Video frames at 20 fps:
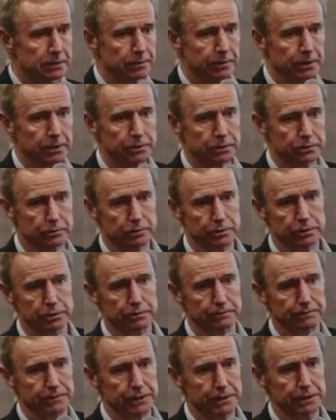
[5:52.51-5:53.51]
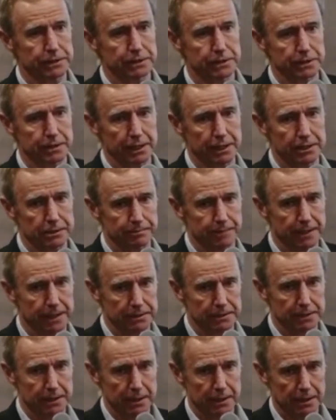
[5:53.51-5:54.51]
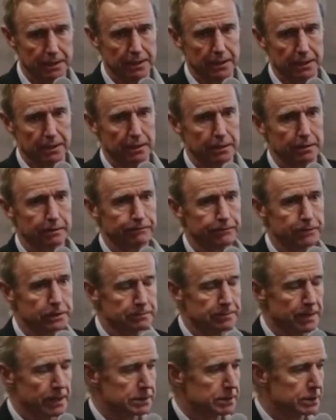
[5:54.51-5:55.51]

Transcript: We've got a shortage of teachers in that space in the first place.